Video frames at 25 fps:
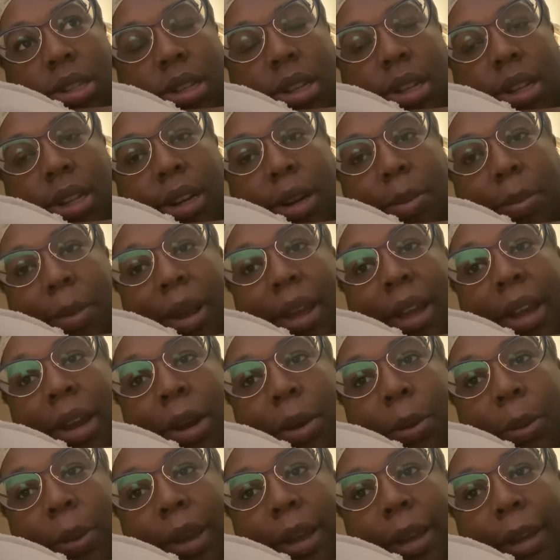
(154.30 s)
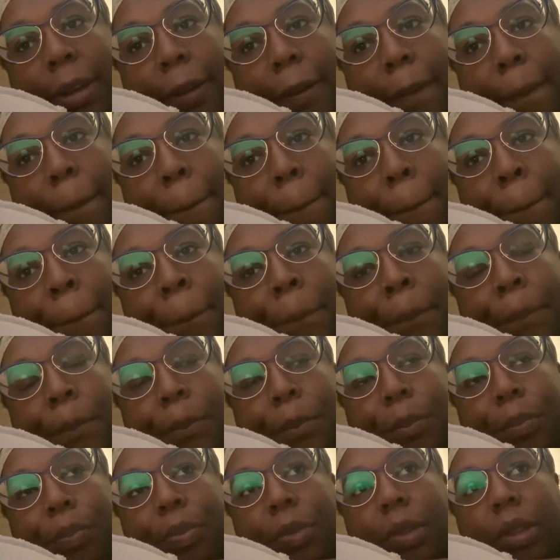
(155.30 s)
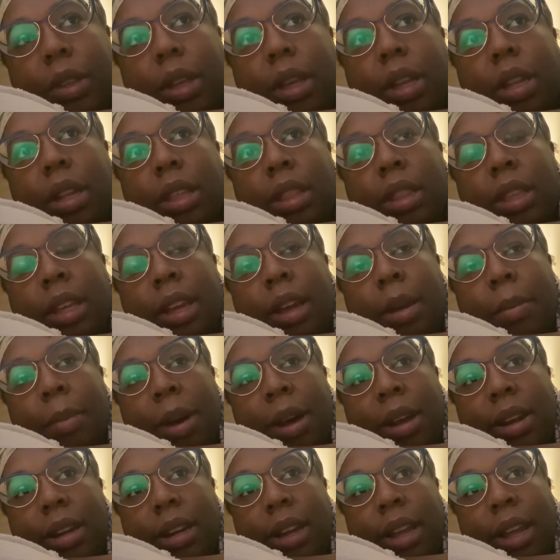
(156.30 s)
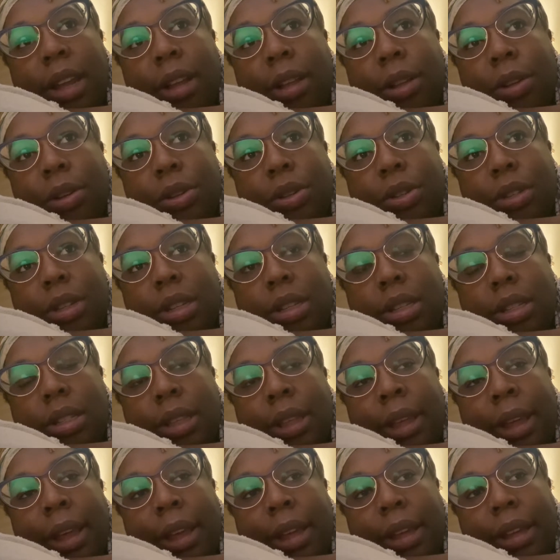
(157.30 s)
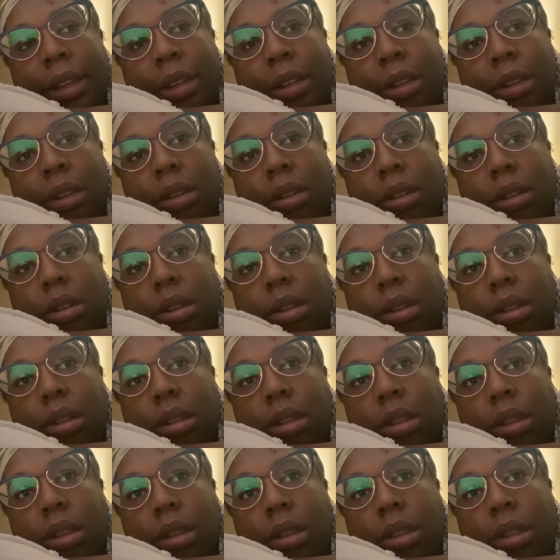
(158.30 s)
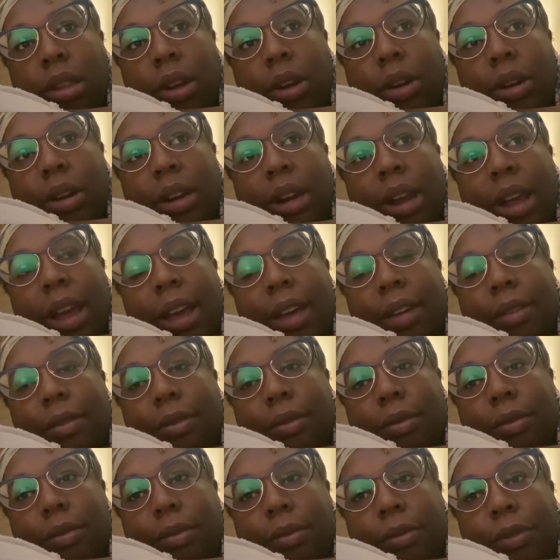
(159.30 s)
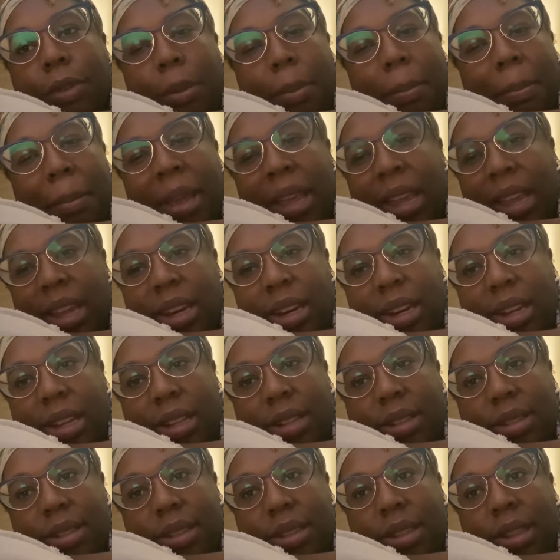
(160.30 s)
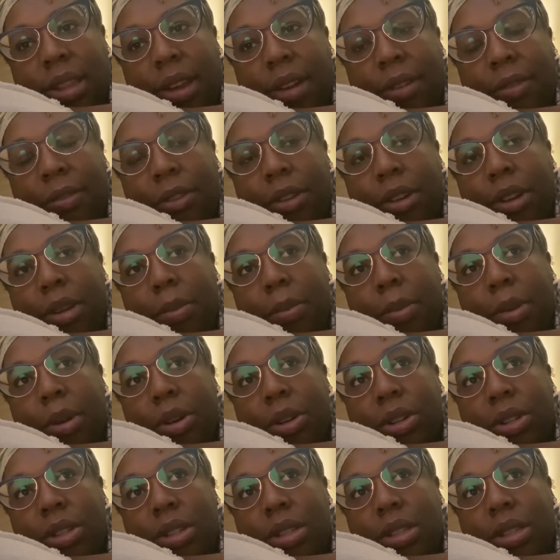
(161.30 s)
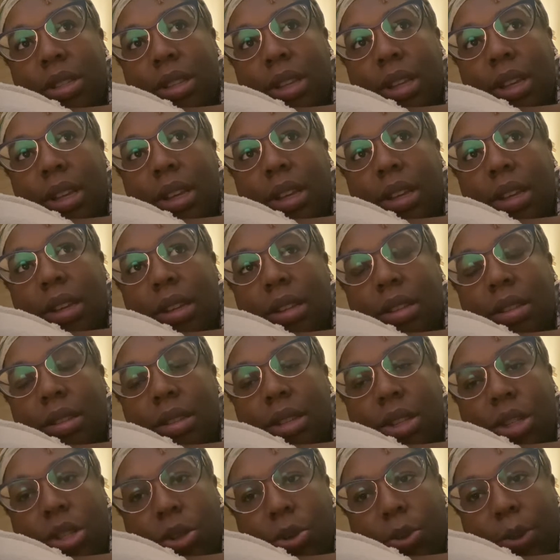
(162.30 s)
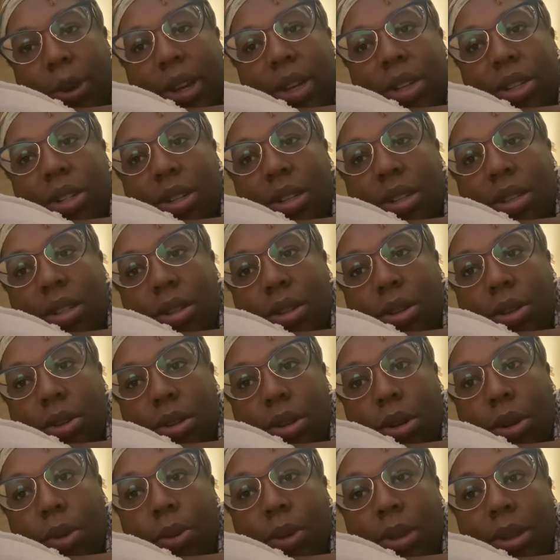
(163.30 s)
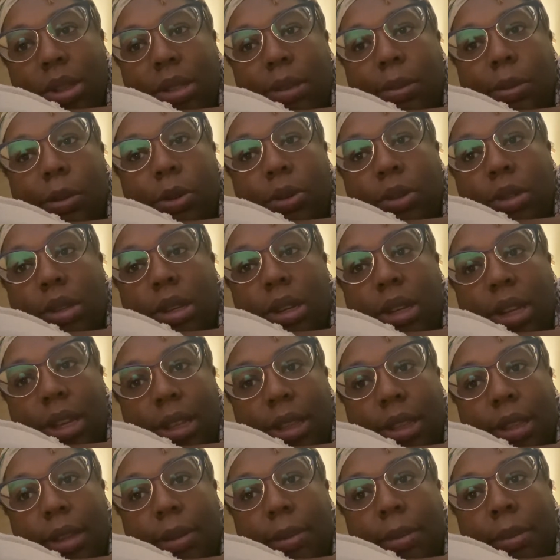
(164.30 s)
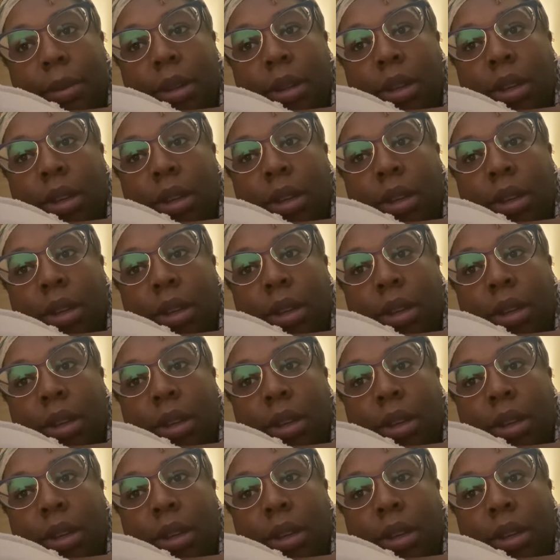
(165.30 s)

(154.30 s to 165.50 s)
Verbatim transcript: clear my airway. And the thing about inhalers is that they're not for maintenance. They're for emergency situations. You're only supposed to need them